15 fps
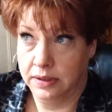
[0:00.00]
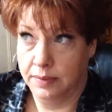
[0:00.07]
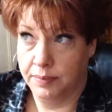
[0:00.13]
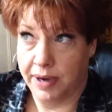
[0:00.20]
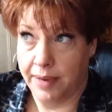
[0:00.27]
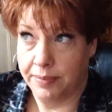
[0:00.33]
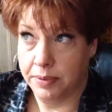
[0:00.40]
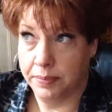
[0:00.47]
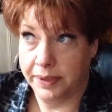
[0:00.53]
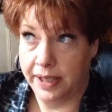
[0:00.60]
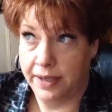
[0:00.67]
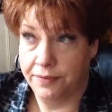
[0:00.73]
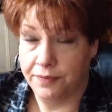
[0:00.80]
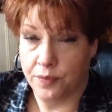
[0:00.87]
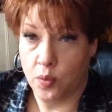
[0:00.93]

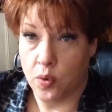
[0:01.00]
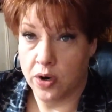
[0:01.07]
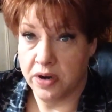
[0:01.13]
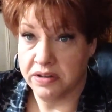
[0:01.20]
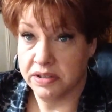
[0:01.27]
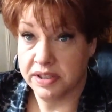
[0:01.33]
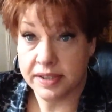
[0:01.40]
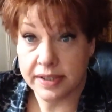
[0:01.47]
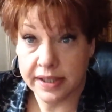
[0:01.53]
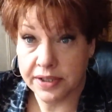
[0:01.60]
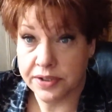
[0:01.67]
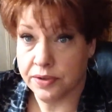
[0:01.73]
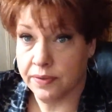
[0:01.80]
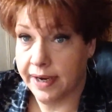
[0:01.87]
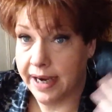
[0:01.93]
probably for
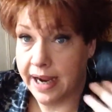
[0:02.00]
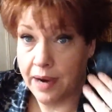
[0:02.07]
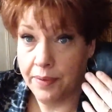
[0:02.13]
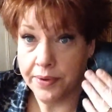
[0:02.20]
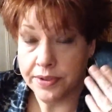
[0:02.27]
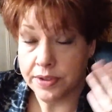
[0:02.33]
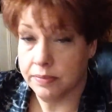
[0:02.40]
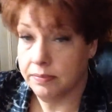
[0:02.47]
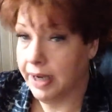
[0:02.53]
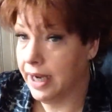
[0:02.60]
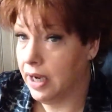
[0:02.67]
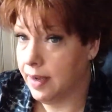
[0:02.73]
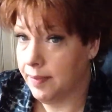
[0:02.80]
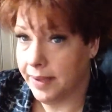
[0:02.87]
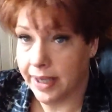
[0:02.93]
6 or 8 hours. My
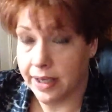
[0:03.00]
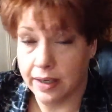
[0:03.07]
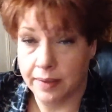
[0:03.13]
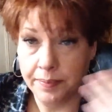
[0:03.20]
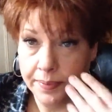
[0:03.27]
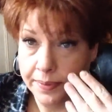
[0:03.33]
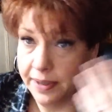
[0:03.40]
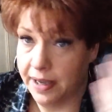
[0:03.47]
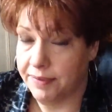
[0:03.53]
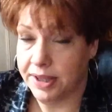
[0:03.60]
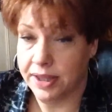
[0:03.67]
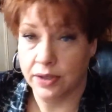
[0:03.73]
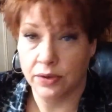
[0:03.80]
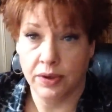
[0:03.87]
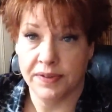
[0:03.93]
eye makeup,
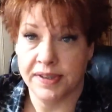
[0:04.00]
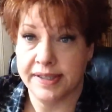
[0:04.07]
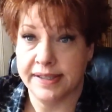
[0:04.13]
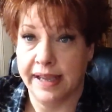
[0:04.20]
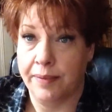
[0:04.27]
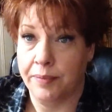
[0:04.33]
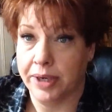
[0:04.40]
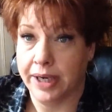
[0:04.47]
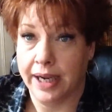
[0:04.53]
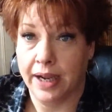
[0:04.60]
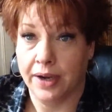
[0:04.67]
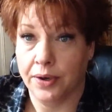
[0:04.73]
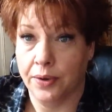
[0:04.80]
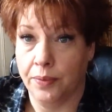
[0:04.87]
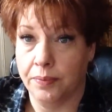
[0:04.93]
everything looked the same when I
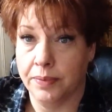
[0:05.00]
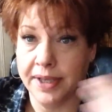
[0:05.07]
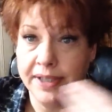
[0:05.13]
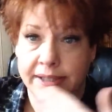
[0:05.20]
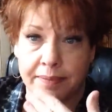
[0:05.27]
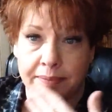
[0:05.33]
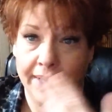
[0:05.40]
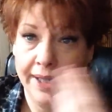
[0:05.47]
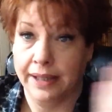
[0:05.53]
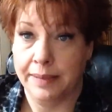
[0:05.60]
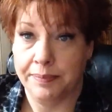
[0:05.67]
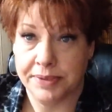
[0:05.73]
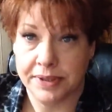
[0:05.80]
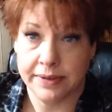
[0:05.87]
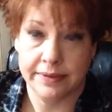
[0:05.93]
got home, except my
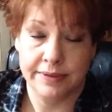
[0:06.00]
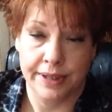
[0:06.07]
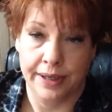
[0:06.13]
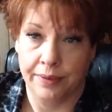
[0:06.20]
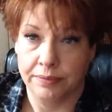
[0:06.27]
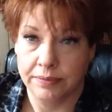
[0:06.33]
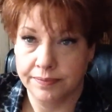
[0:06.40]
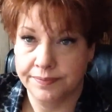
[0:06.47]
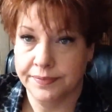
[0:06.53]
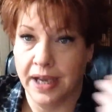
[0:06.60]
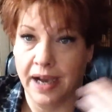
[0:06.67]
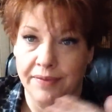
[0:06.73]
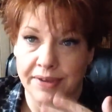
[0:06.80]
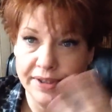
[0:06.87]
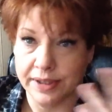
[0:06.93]
lips, you know.
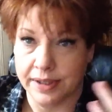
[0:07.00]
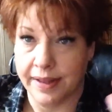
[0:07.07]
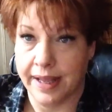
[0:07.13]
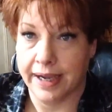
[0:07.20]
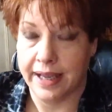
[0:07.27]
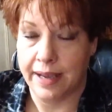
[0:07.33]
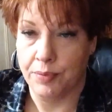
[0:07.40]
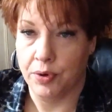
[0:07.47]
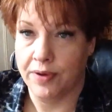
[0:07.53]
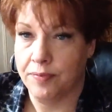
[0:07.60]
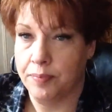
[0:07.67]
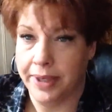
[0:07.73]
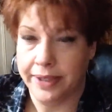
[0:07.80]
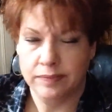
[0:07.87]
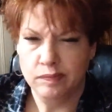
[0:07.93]
Obviously that came off,
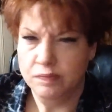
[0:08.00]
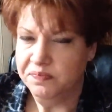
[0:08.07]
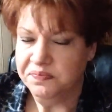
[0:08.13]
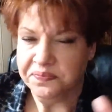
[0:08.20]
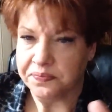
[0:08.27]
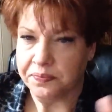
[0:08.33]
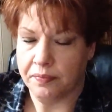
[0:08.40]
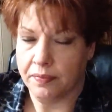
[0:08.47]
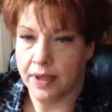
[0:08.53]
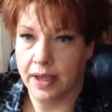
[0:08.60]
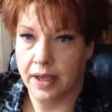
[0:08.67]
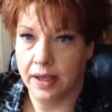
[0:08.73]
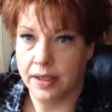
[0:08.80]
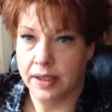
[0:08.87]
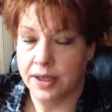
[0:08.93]
but,
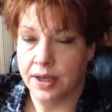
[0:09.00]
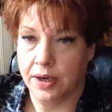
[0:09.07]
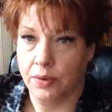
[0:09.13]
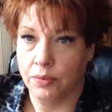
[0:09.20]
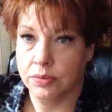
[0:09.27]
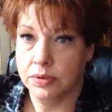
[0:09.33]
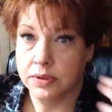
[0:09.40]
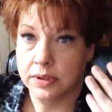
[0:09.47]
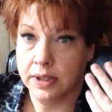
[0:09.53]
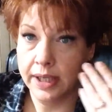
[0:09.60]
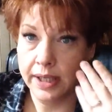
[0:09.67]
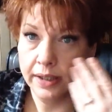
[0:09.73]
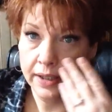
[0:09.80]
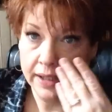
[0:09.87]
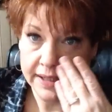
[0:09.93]
you know,
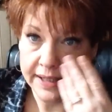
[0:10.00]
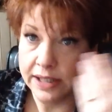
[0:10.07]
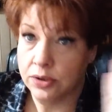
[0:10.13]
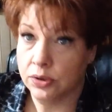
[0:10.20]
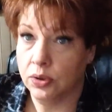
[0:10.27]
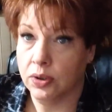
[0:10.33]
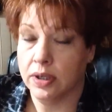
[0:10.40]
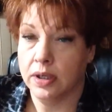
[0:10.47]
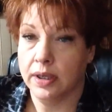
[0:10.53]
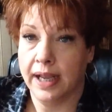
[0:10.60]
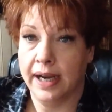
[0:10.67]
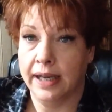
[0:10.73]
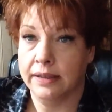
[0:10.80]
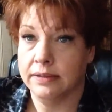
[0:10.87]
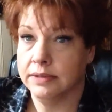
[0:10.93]
it didn't look
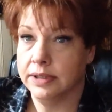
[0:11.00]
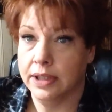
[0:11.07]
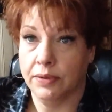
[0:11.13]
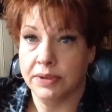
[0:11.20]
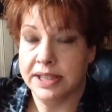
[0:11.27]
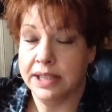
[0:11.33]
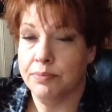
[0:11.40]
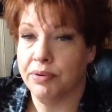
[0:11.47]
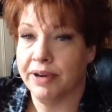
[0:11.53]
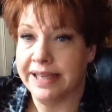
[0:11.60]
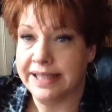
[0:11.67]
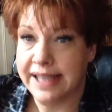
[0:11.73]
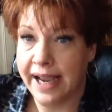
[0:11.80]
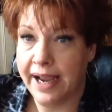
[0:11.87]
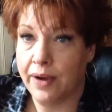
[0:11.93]
any, you know, it didn't
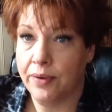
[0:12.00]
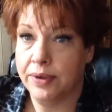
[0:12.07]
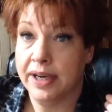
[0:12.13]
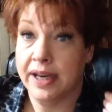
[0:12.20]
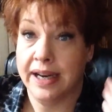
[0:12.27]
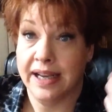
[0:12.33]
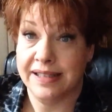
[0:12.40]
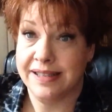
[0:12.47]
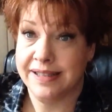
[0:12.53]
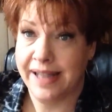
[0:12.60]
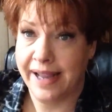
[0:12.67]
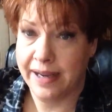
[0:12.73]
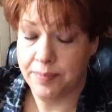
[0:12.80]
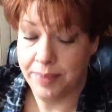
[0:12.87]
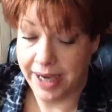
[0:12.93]
break down. It has
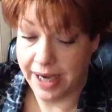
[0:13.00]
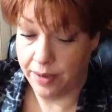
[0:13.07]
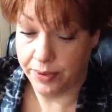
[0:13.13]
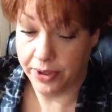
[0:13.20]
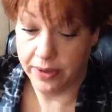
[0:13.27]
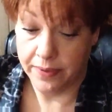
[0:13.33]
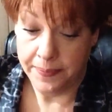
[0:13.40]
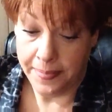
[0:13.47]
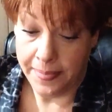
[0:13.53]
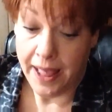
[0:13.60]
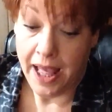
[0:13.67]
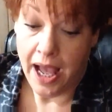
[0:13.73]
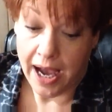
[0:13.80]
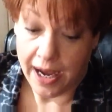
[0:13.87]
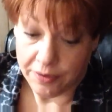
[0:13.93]
staying power.
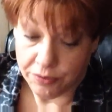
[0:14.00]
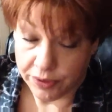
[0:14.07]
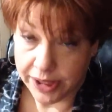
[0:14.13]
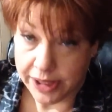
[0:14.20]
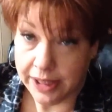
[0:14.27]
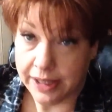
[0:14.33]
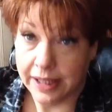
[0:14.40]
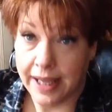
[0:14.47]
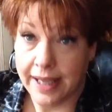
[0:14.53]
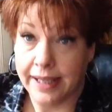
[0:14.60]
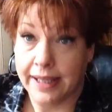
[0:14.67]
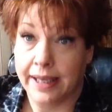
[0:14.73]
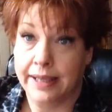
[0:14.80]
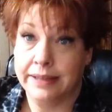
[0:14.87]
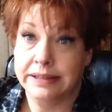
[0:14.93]
I really
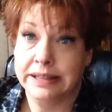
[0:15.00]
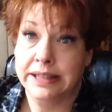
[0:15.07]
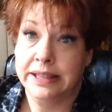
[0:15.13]
like it.